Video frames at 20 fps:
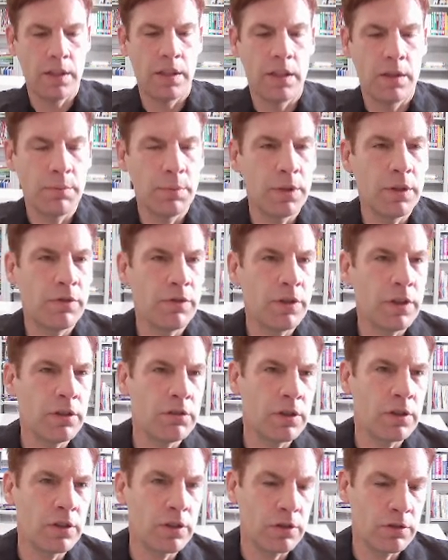put your finger
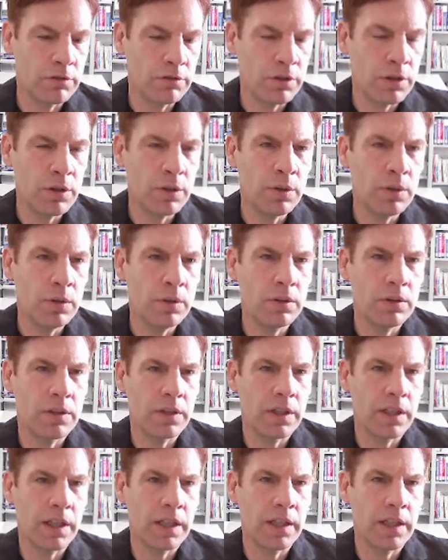on control
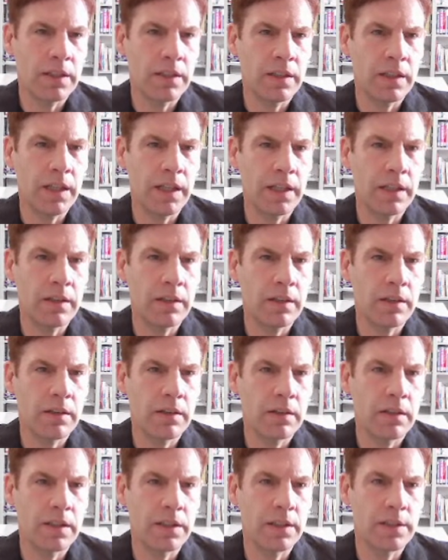and click,
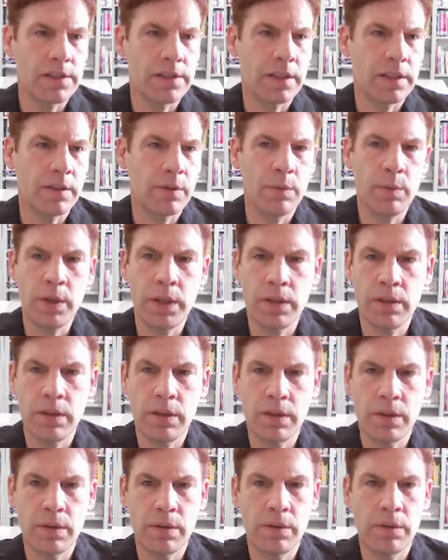and you see a
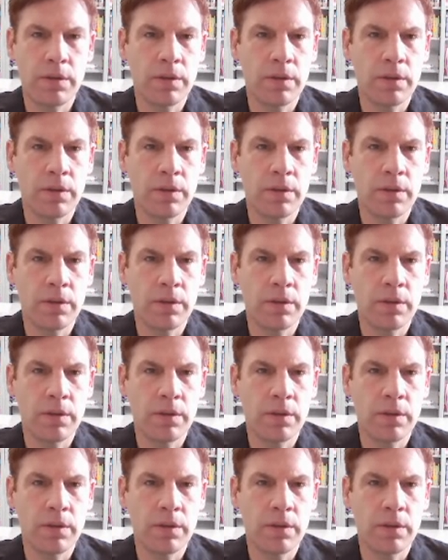window.